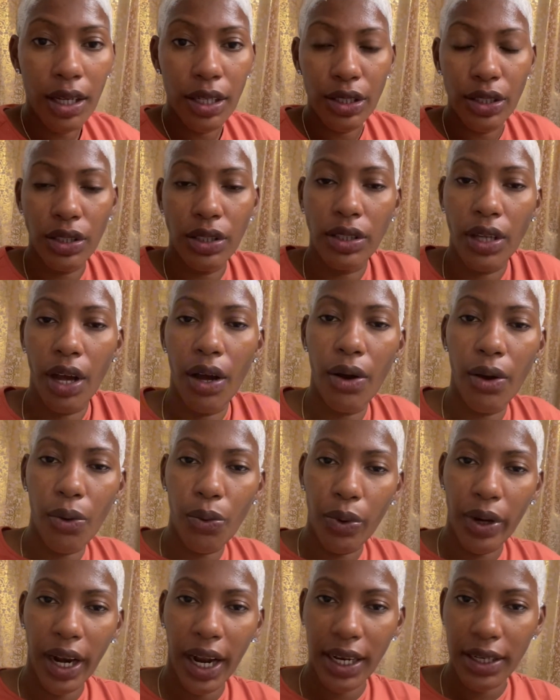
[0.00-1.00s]
So
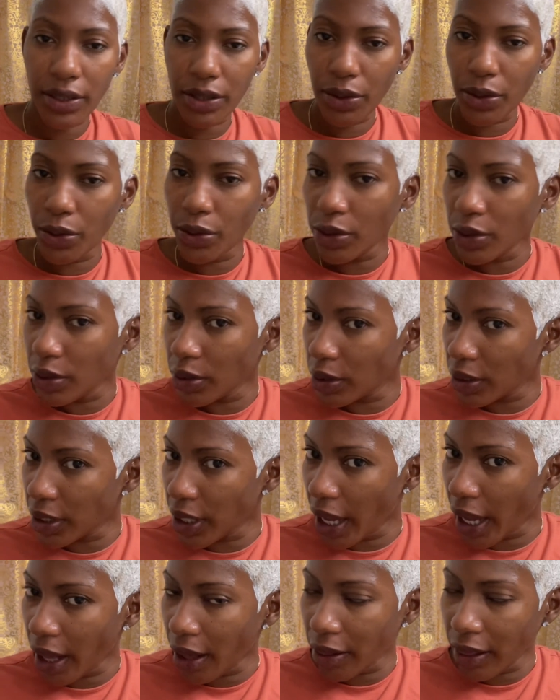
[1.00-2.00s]
what I do
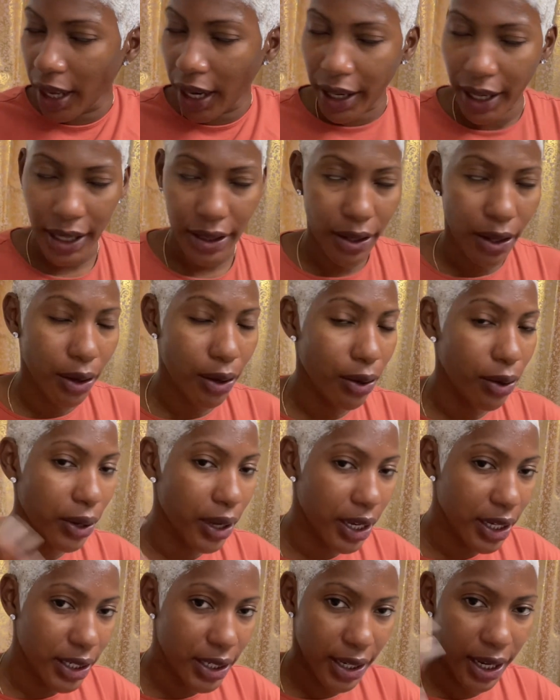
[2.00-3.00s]
now that I got the whole
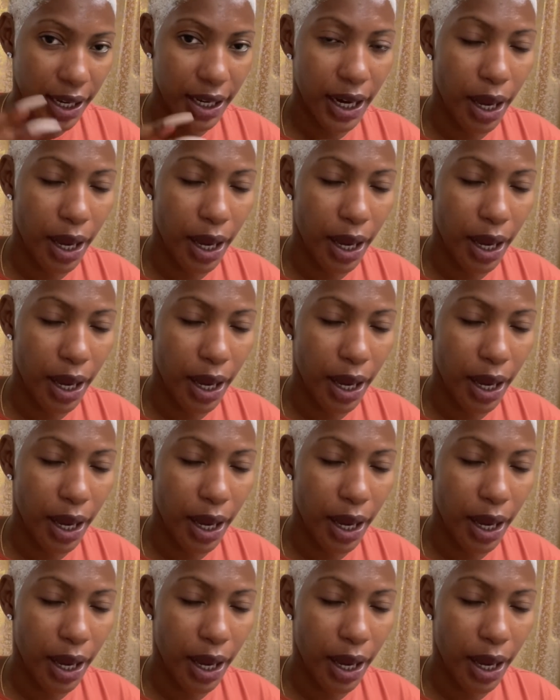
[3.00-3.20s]
head done,